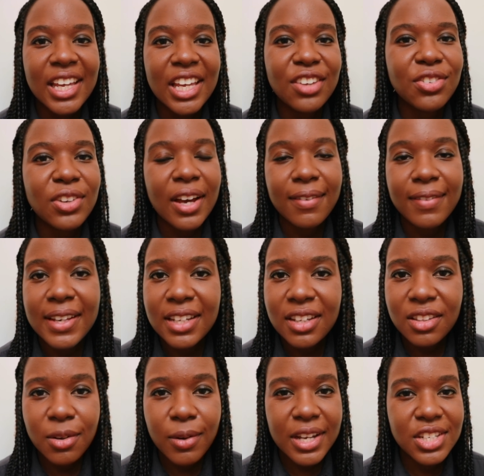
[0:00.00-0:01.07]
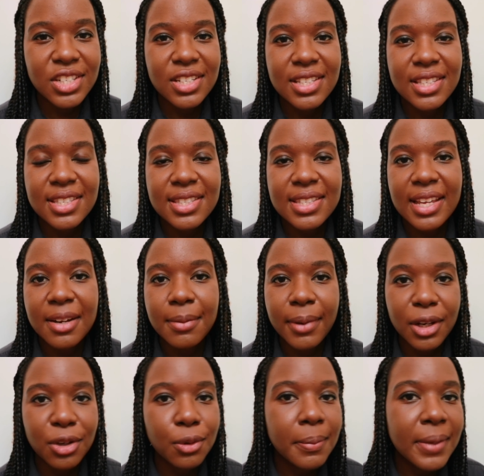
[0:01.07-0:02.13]
If you have any other questions, then
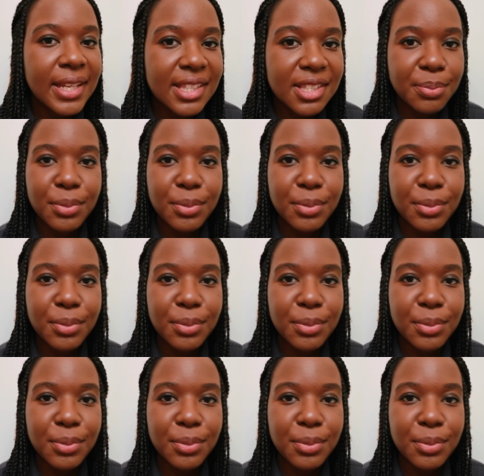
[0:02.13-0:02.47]
by all means